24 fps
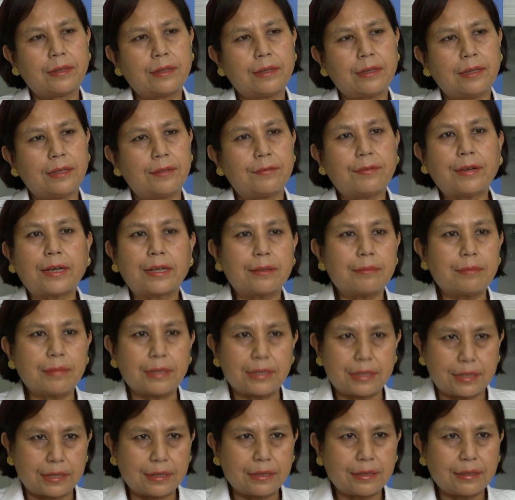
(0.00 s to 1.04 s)

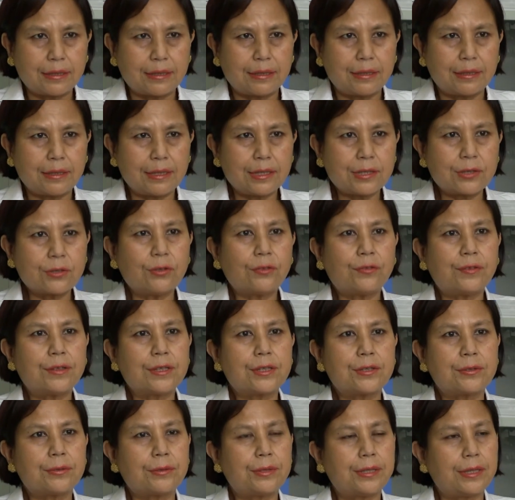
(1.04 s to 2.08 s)
environment. Let's go
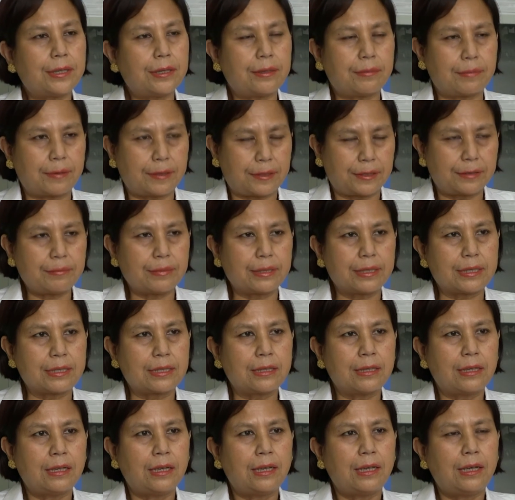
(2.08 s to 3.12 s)
first to the environment.
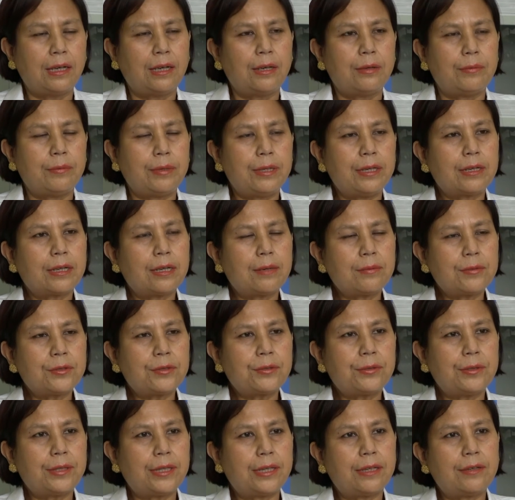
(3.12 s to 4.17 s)
When it comes
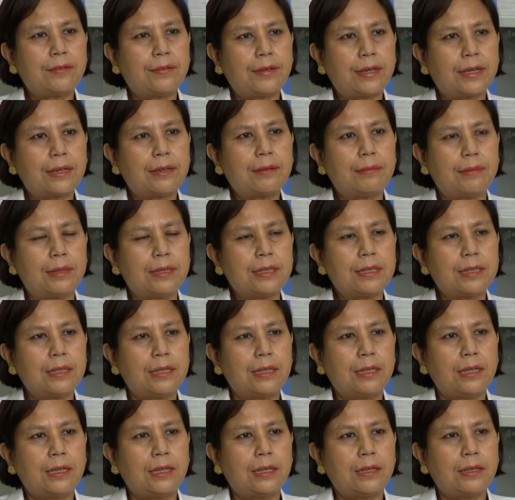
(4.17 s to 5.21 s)
to the environment,
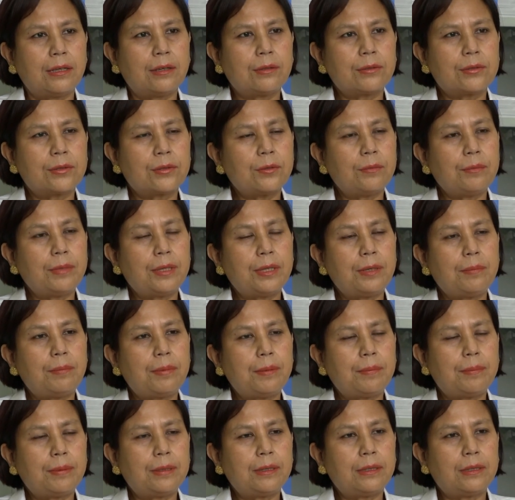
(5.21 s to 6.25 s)
now so many
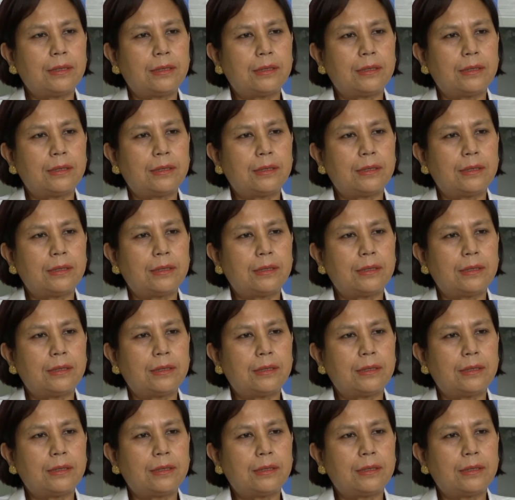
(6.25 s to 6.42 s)
people,